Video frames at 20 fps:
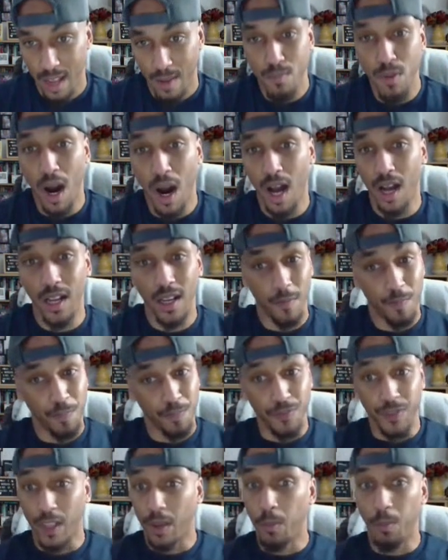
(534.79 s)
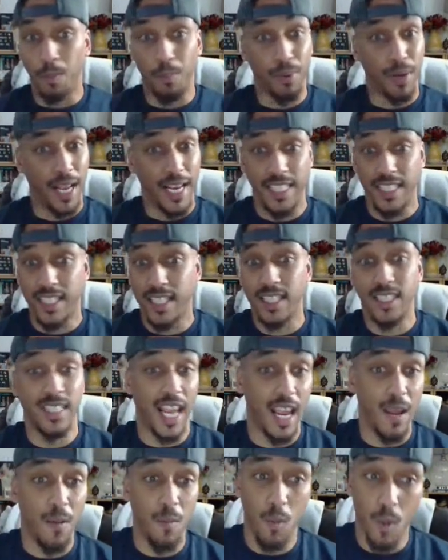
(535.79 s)
But played
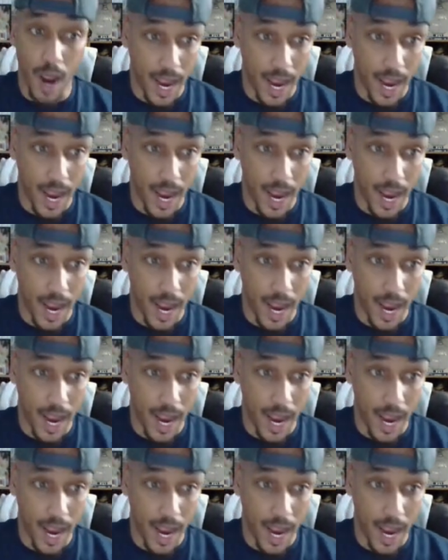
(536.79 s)
same